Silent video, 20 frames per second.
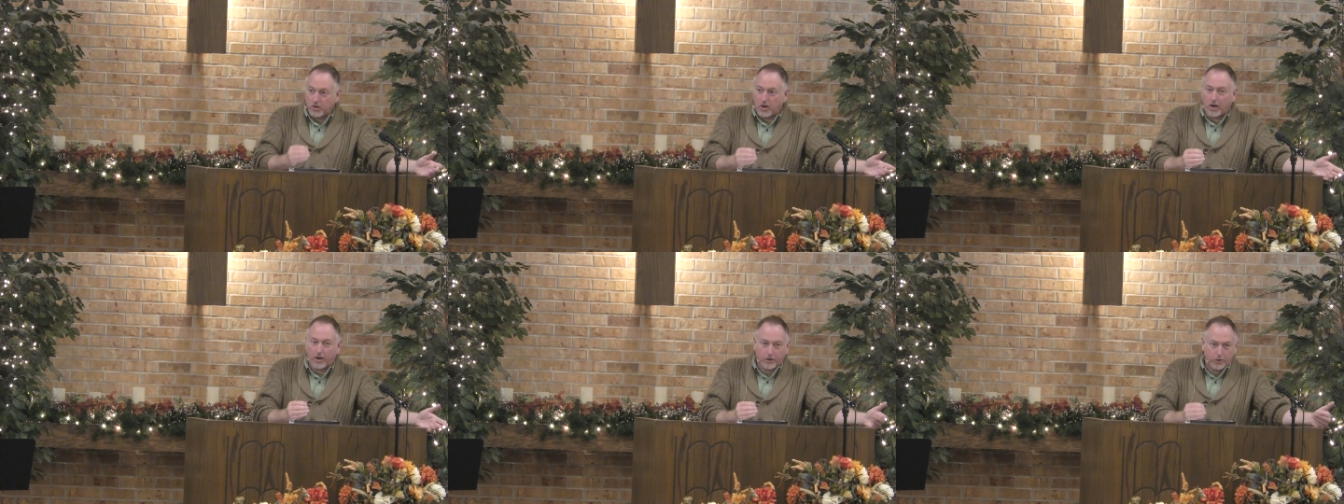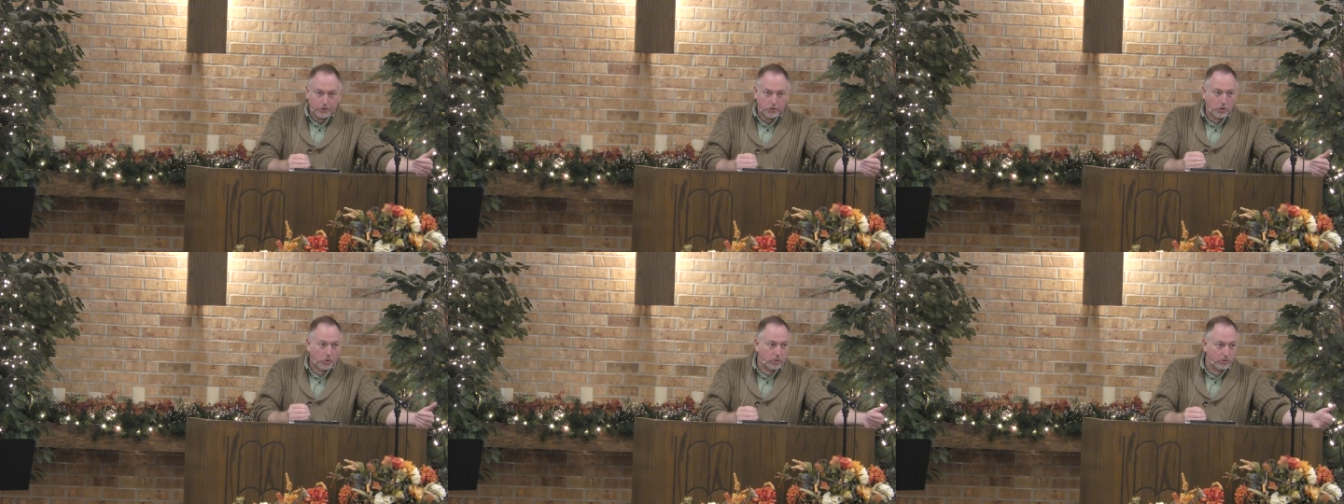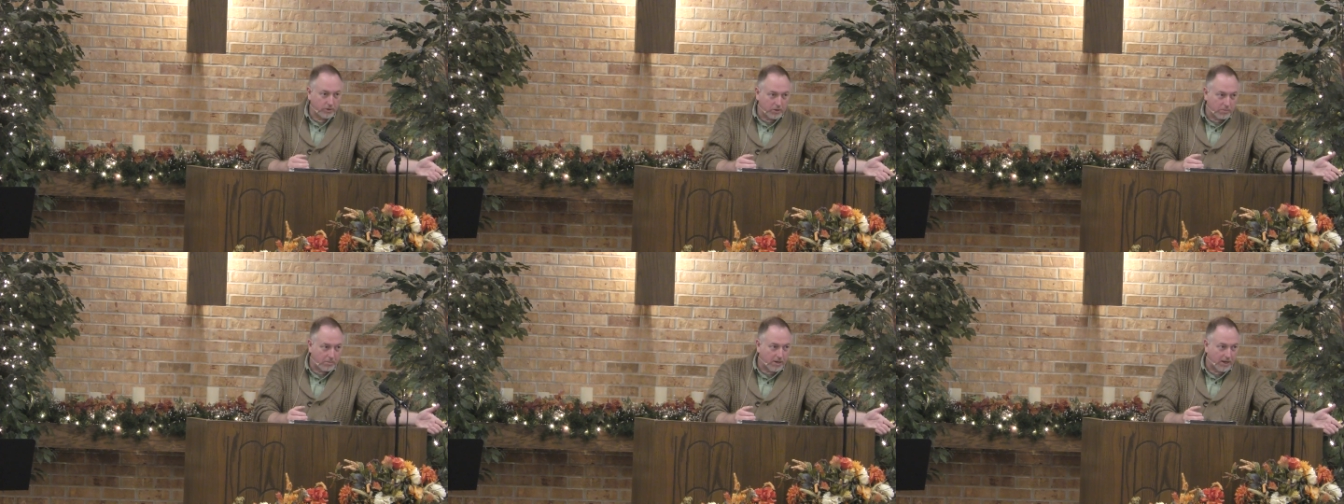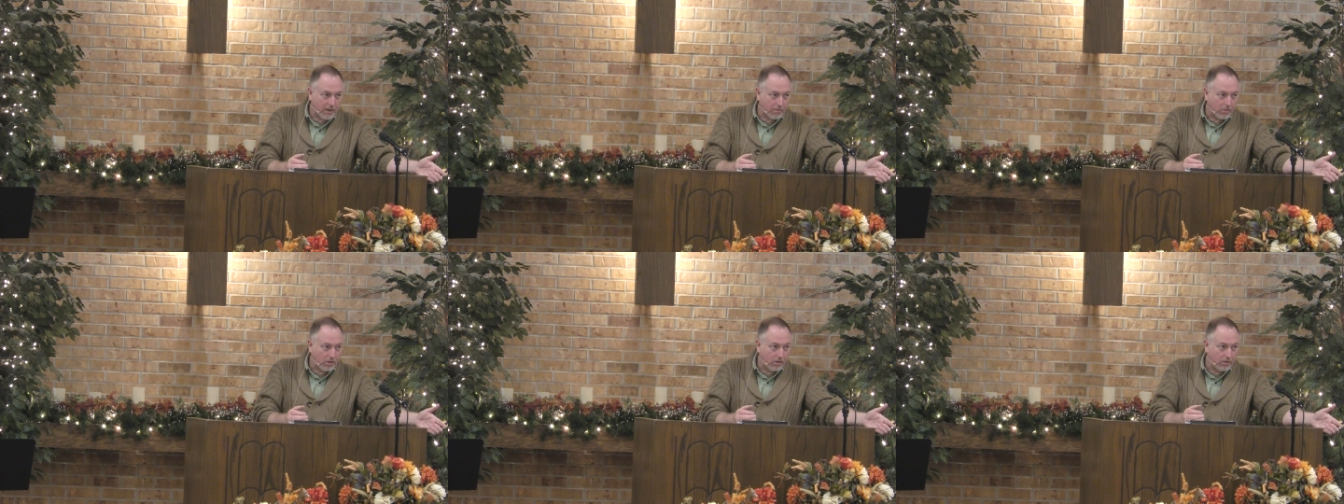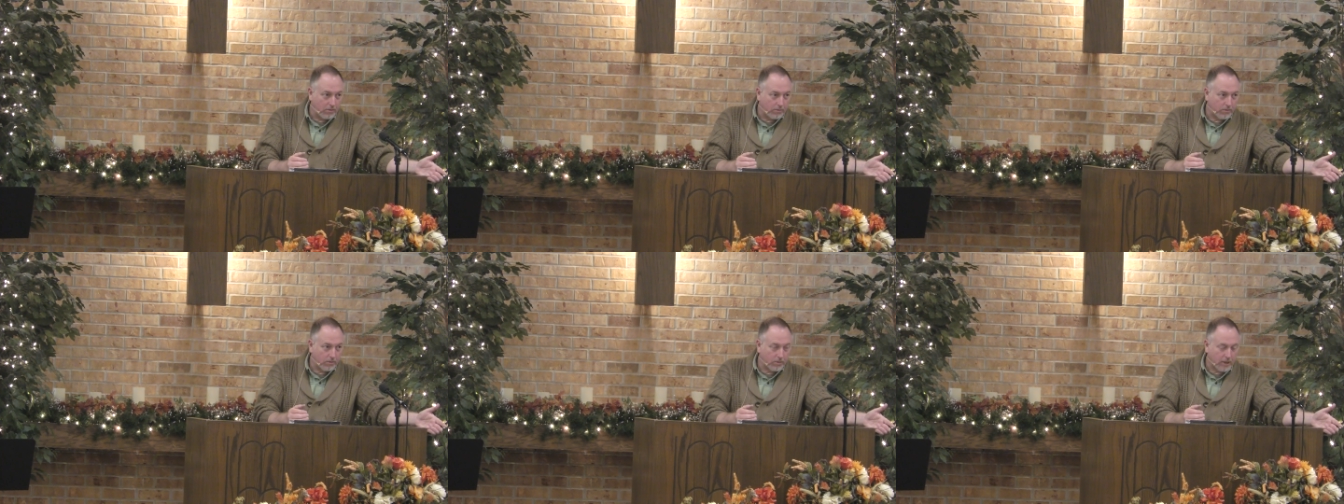taught or told in the Bible.
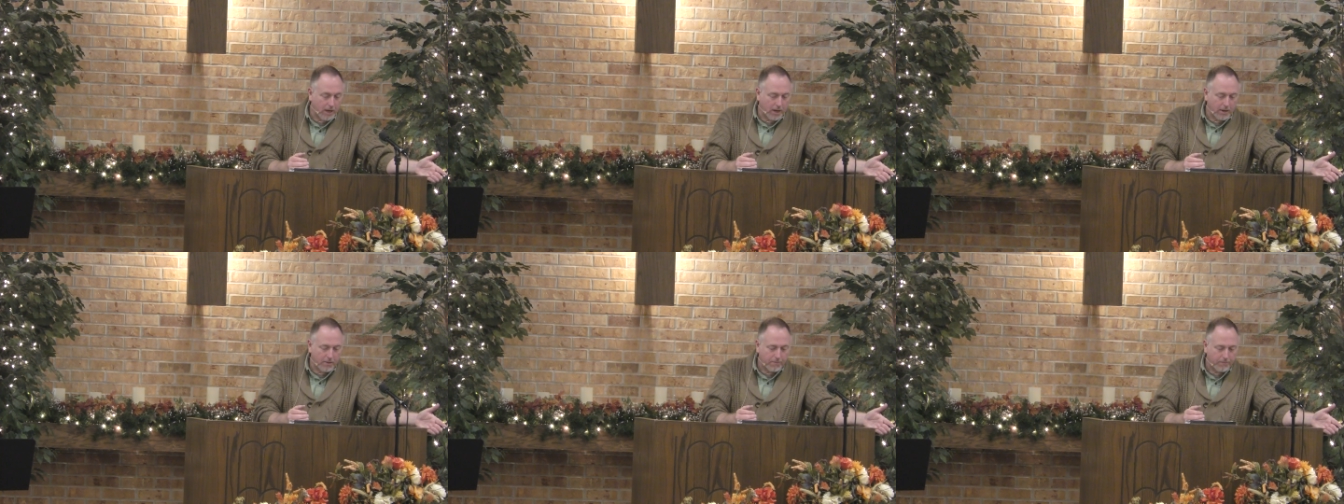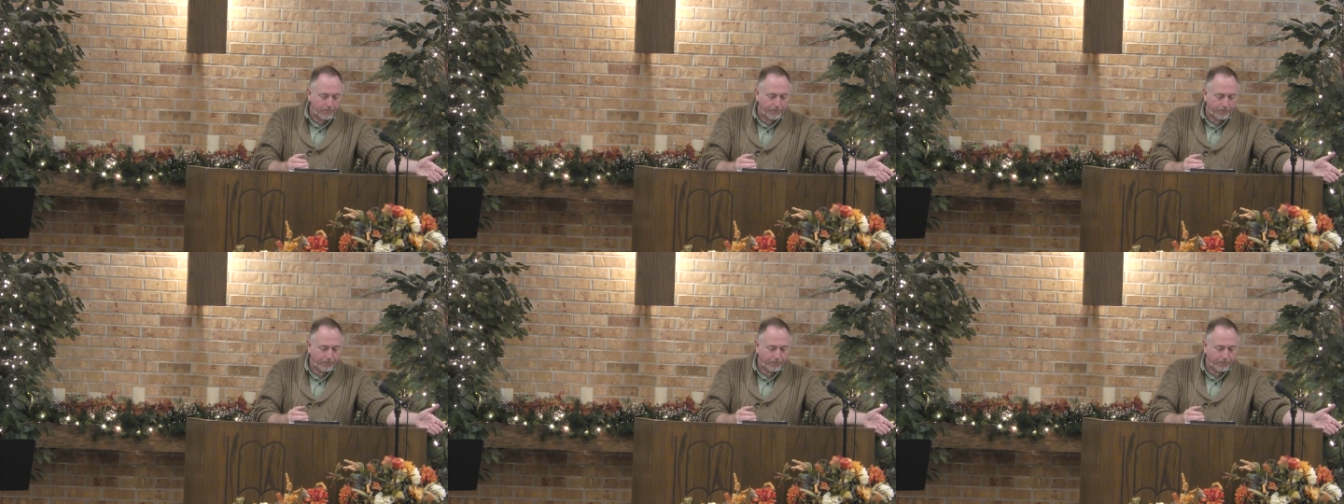Okay?